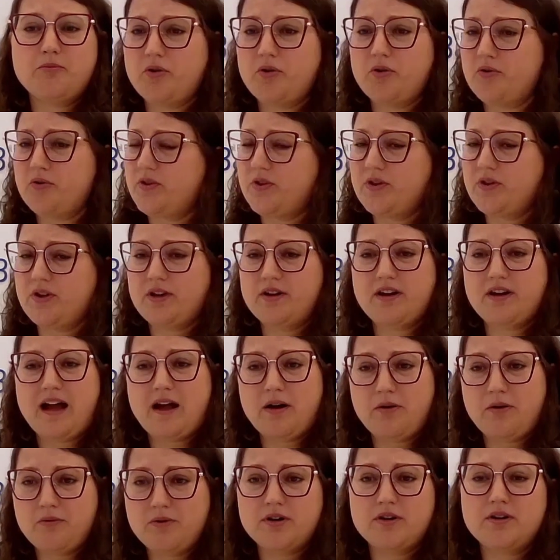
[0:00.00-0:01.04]
both
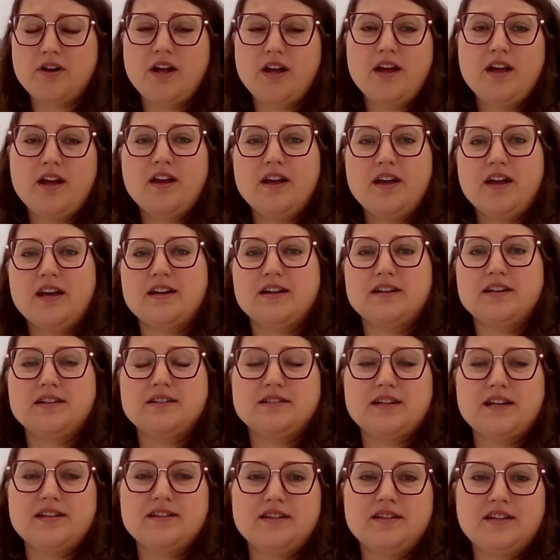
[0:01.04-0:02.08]
our
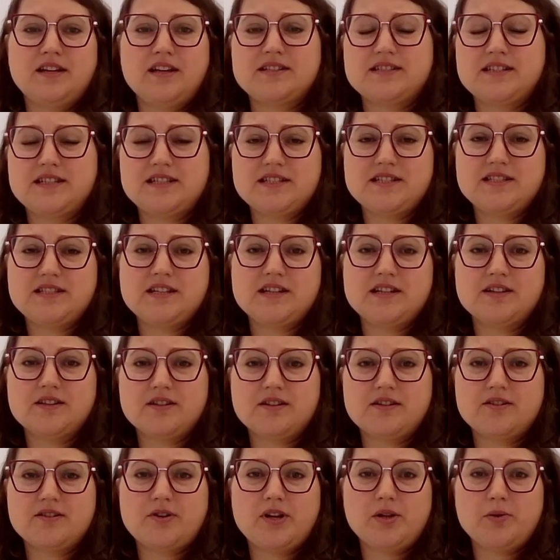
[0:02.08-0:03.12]
and the existing
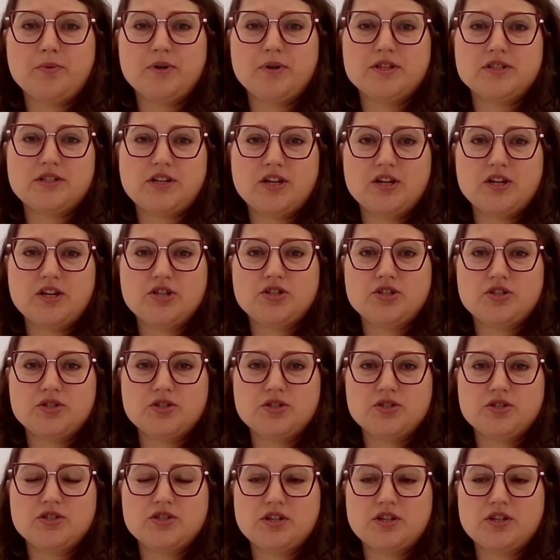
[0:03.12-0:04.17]
railway
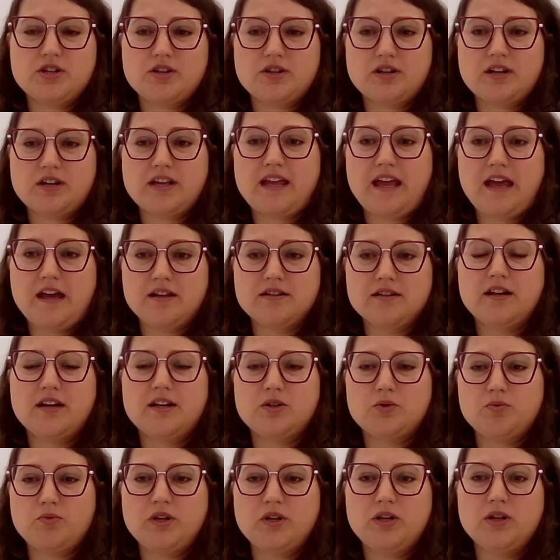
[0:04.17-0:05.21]
stations can
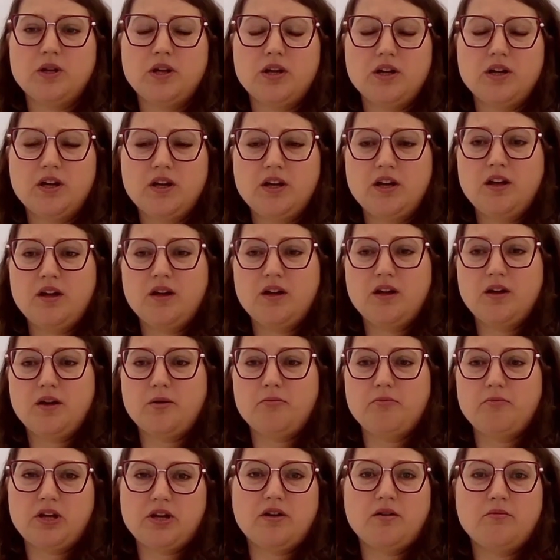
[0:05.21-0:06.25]
and will
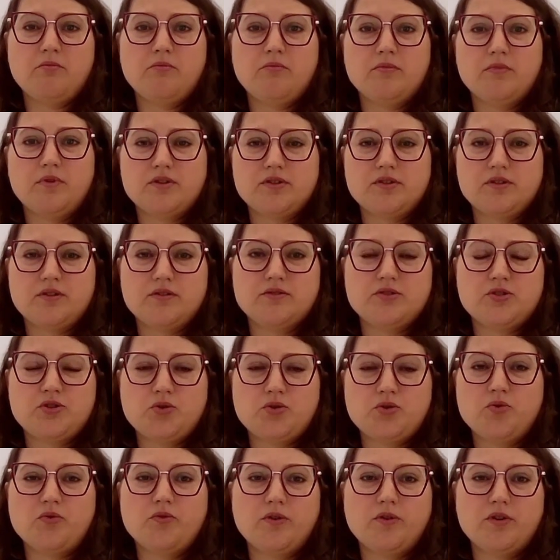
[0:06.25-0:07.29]
become
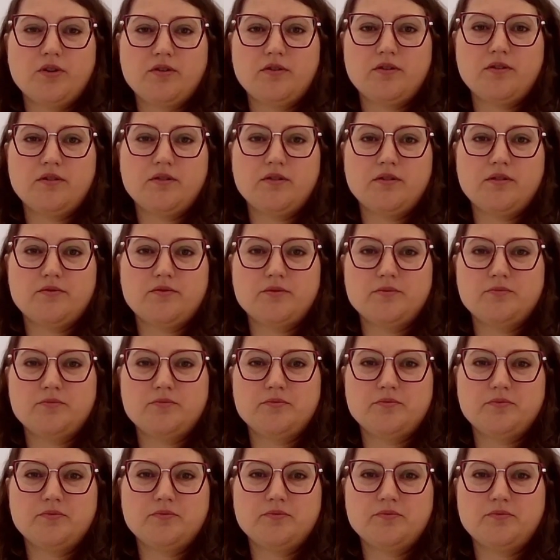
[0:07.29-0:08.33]
true
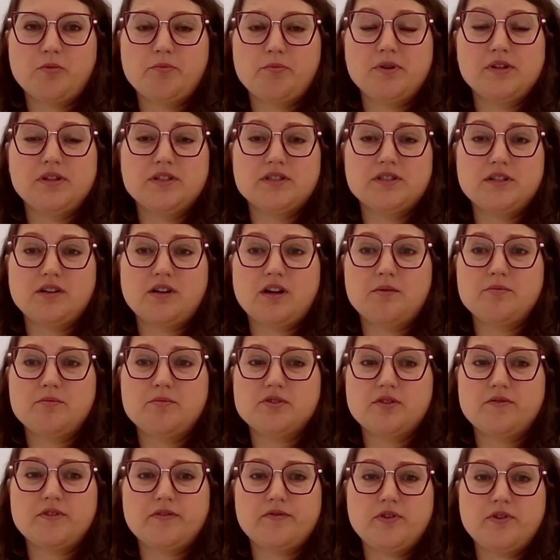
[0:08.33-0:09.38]
mobility
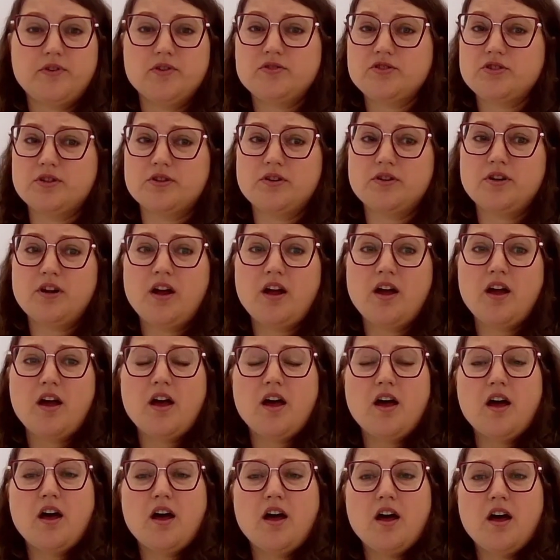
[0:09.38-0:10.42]
hubs of the future.
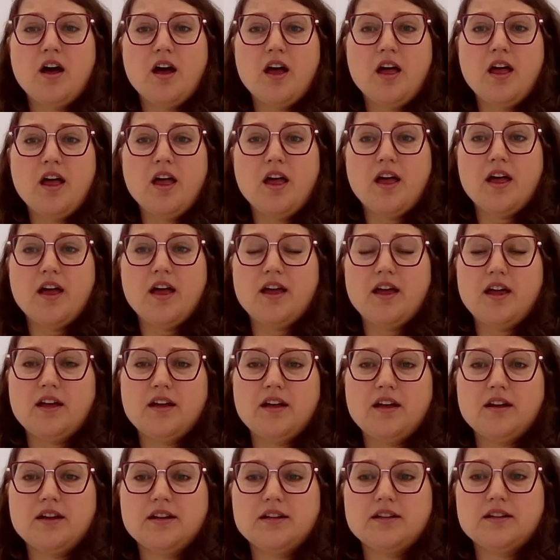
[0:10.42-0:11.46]

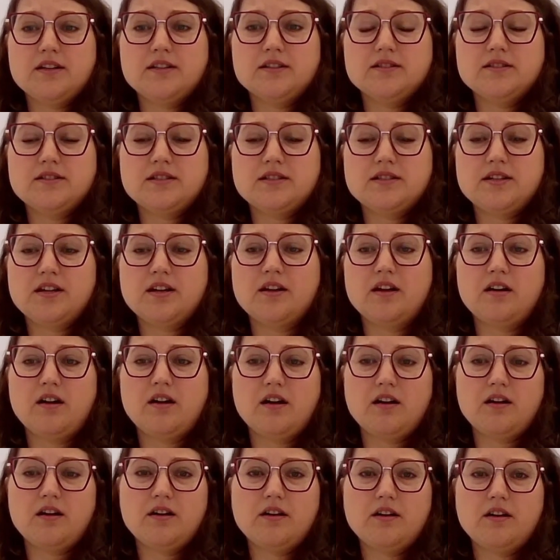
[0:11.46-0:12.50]
And
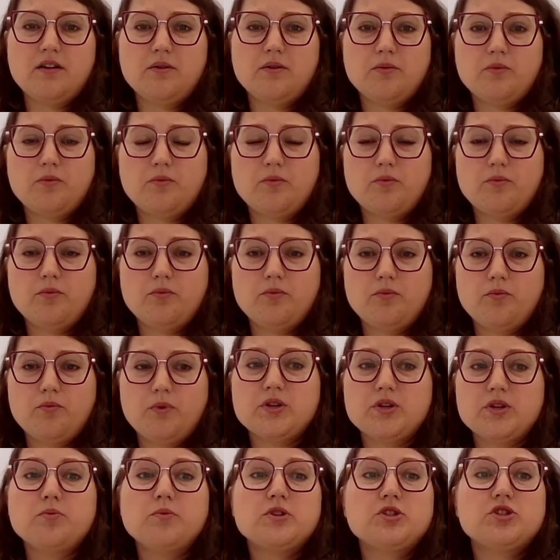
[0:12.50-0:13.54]

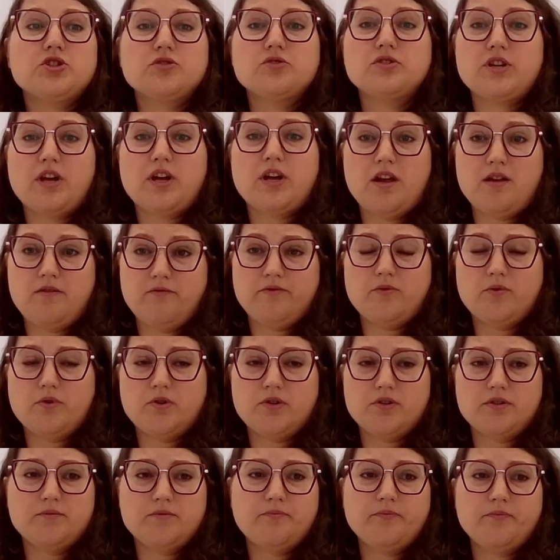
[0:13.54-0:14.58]
what we should aim
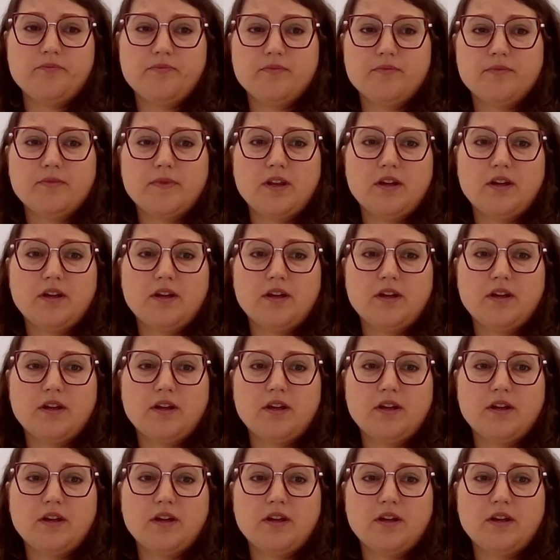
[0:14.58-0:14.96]
for.